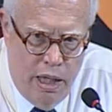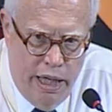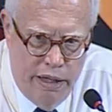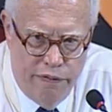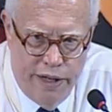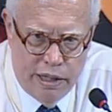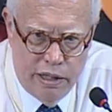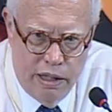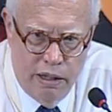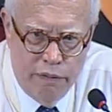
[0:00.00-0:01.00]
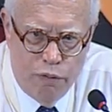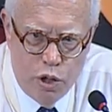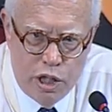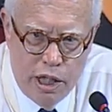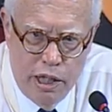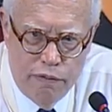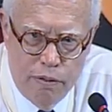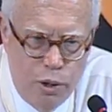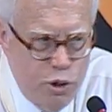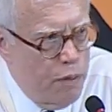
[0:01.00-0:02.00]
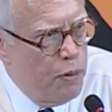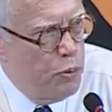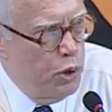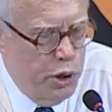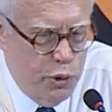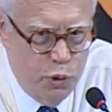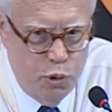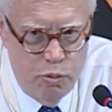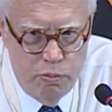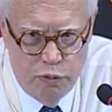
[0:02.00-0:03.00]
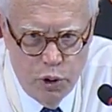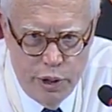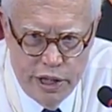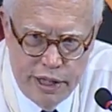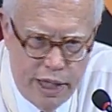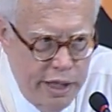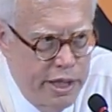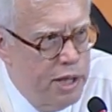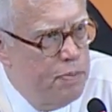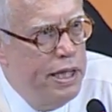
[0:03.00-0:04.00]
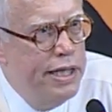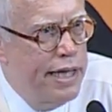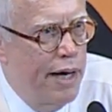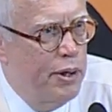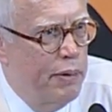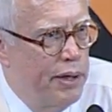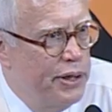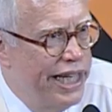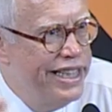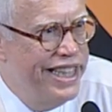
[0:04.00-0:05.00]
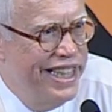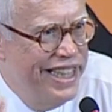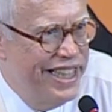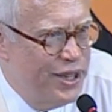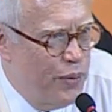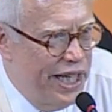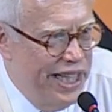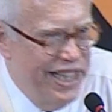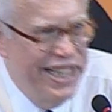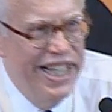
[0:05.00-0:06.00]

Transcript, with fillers: And in fact, uh, unfortunately, for most of the people in the room, fluid intelligence peaks out around 19, 20,